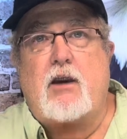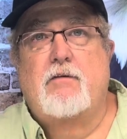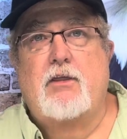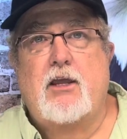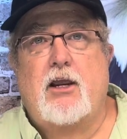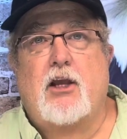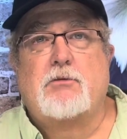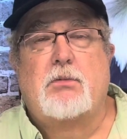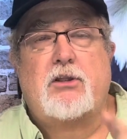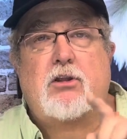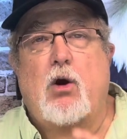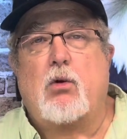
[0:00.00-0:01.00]
everything else,
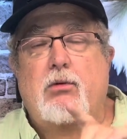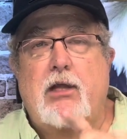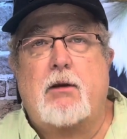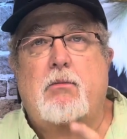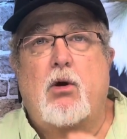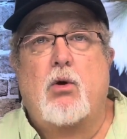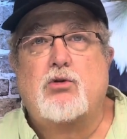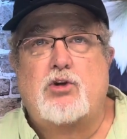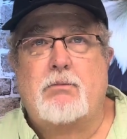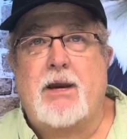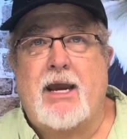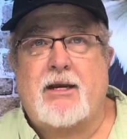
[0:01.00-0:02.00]
but don't let them hold
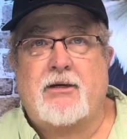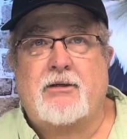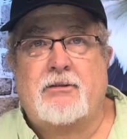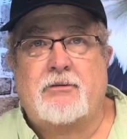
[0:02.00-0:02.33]
you back.